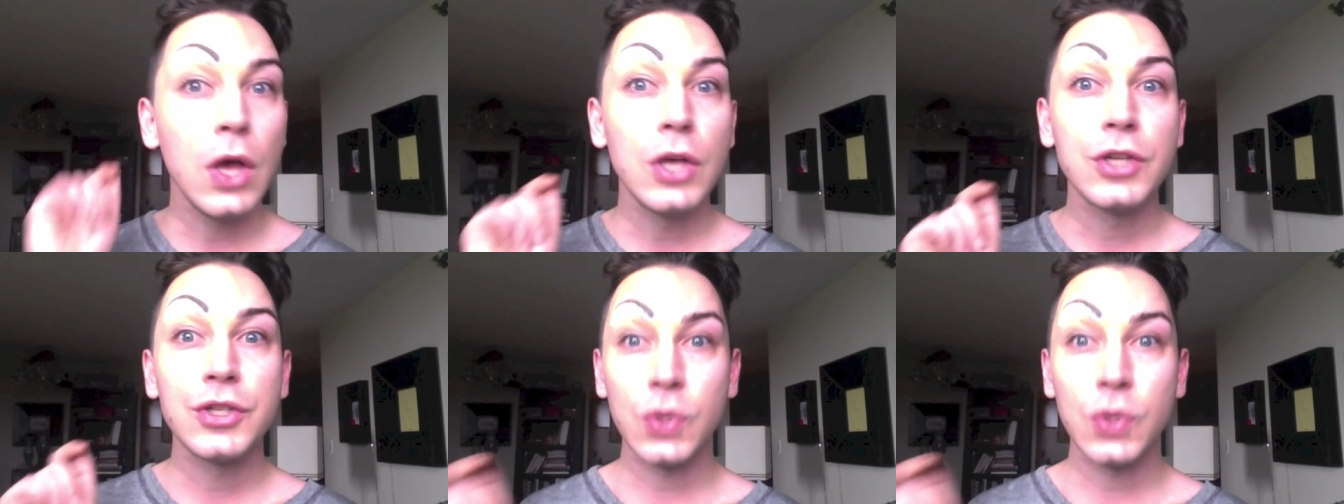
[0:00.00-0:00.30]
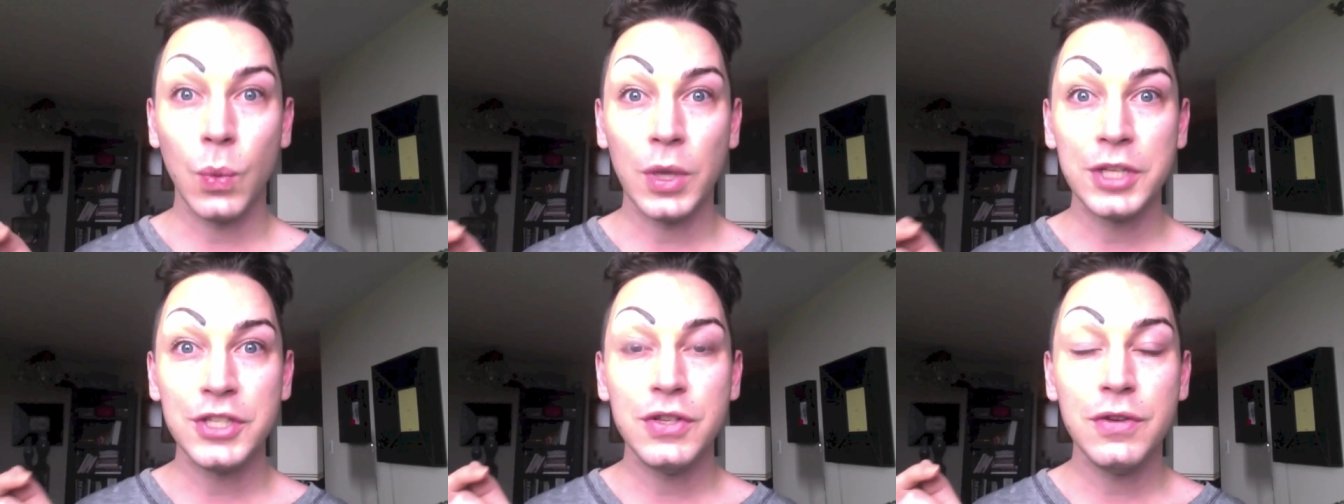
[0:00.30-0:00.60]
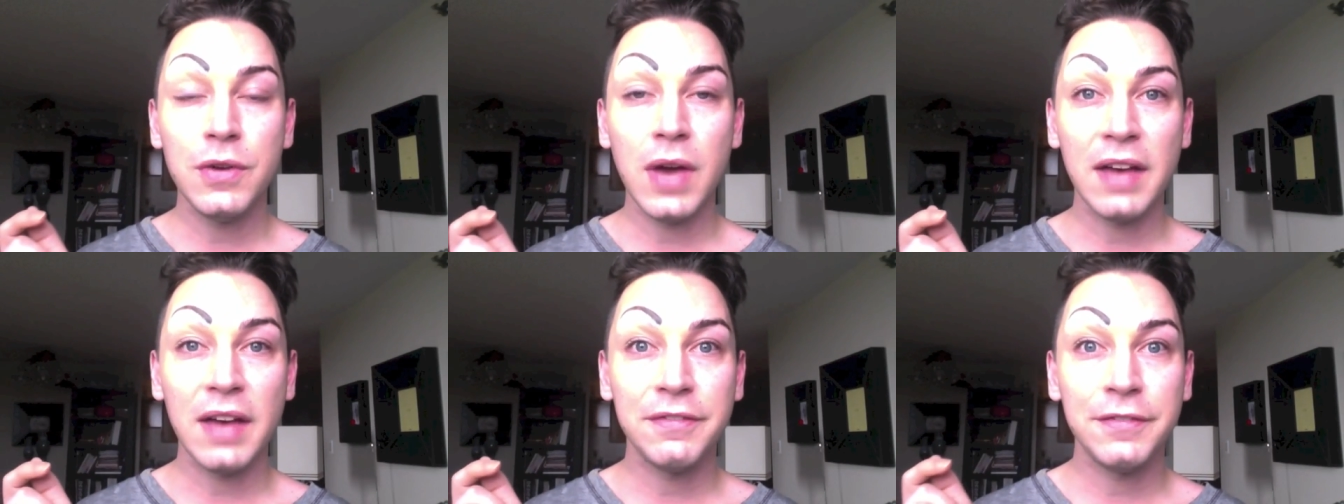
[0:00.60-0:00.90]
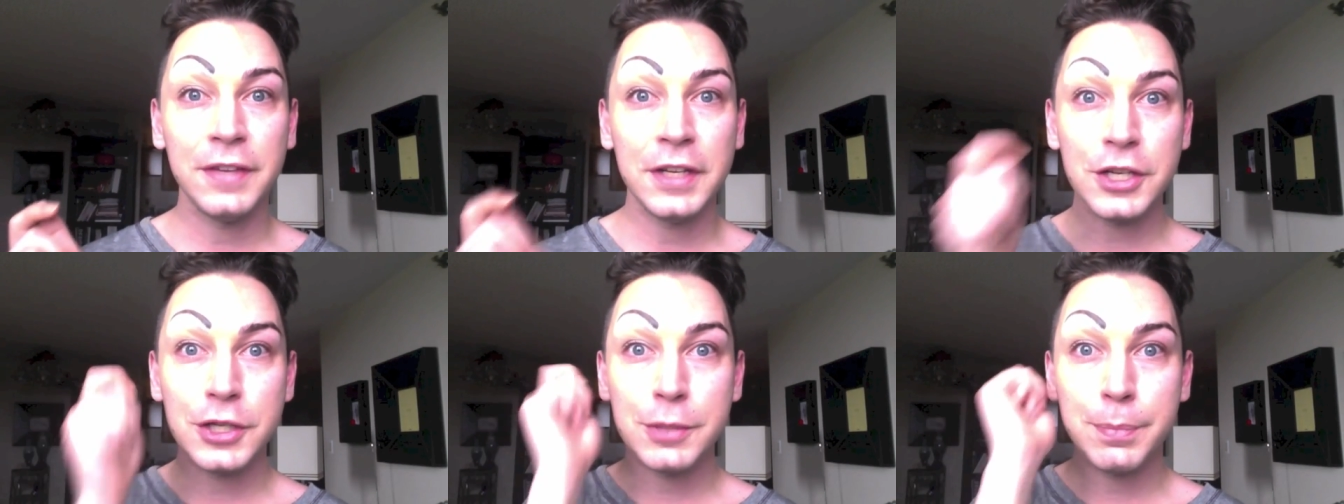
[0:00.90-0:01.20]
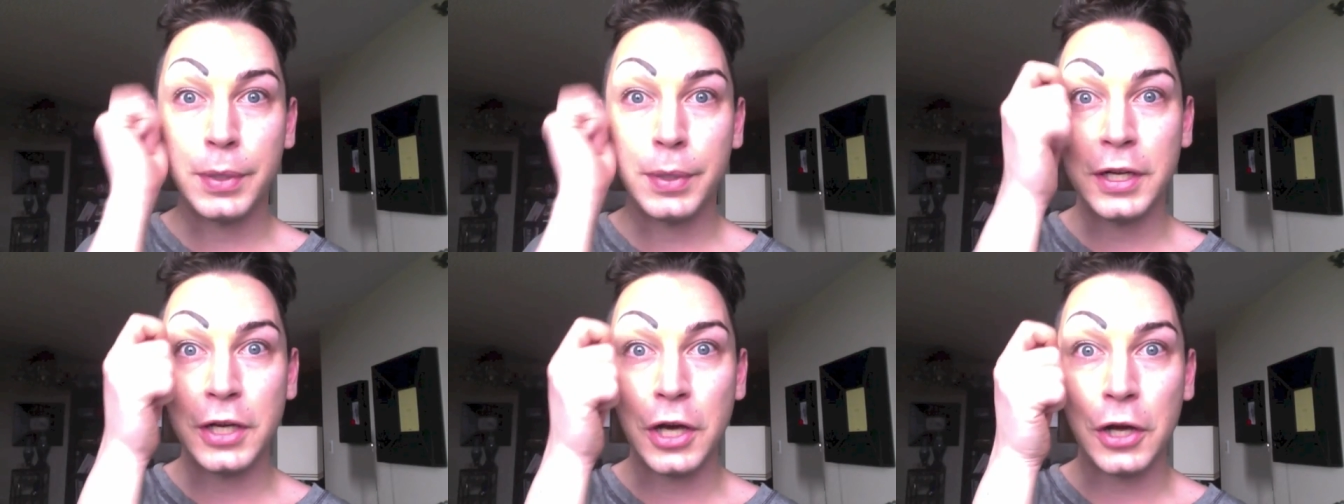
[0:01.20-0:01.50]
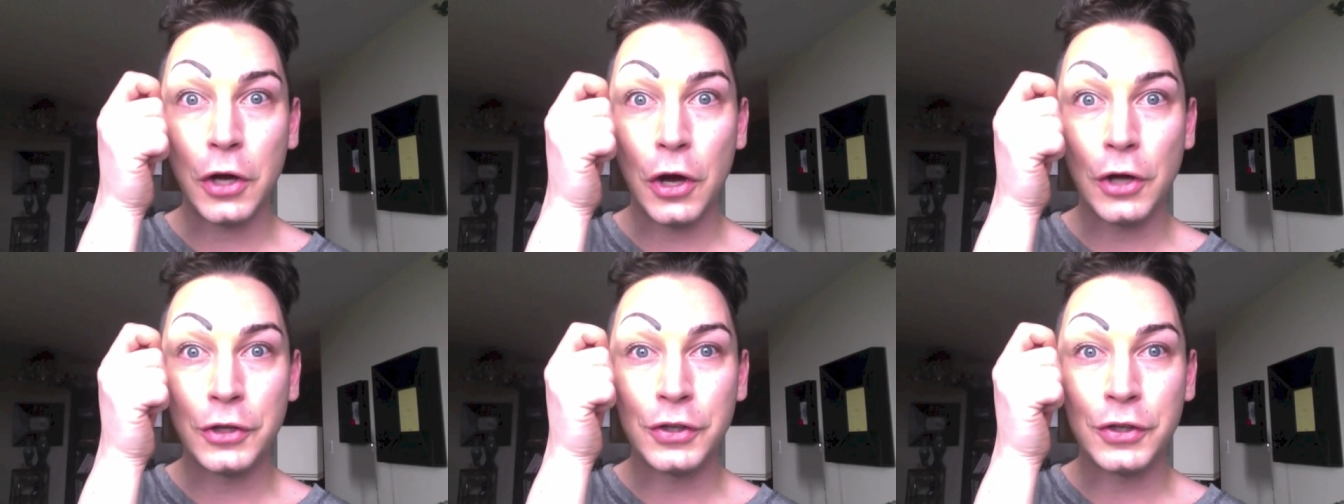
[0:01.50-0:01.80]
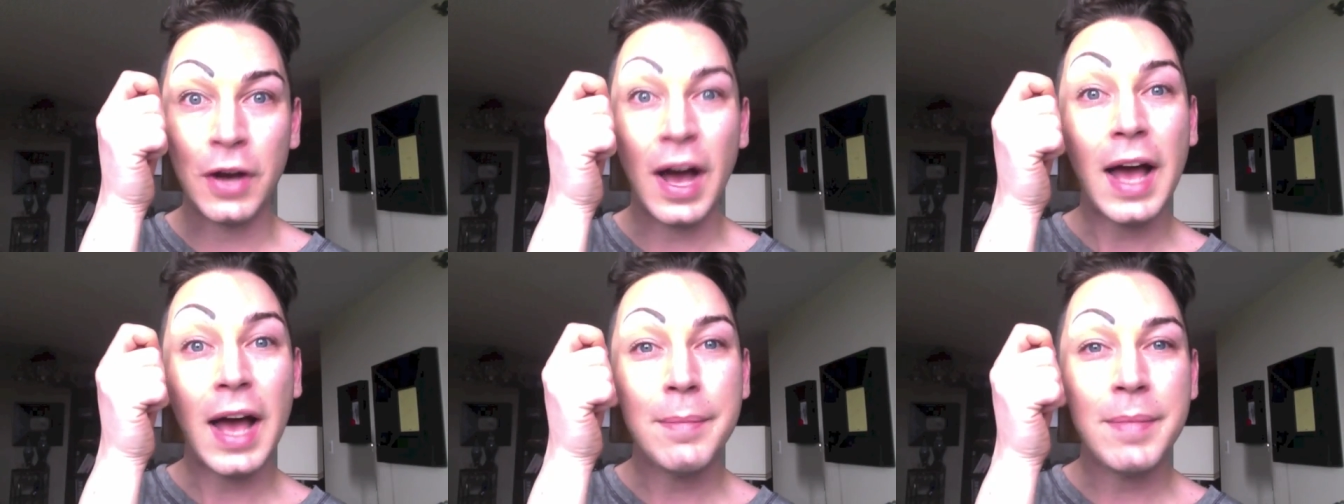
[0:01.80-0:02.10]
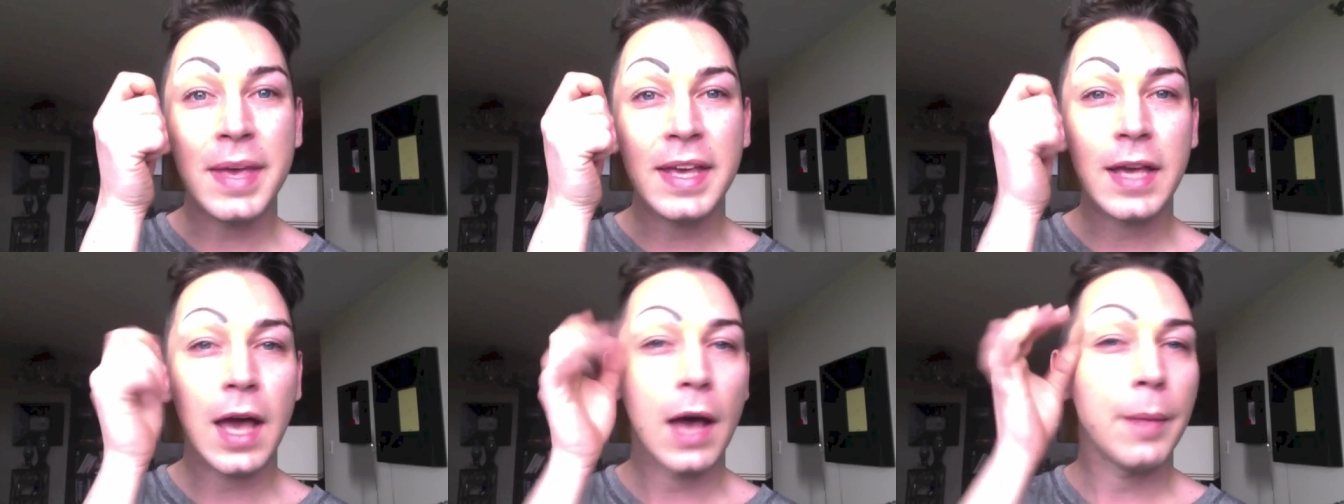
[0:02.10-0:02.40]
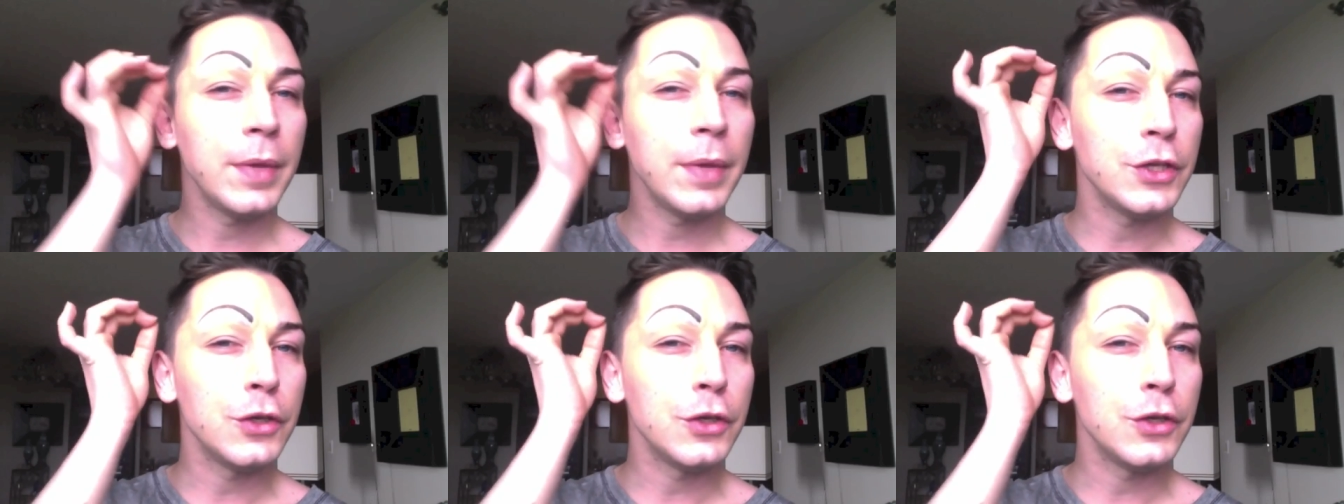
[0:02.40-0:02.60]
So once you have finished putting on all your eye makeup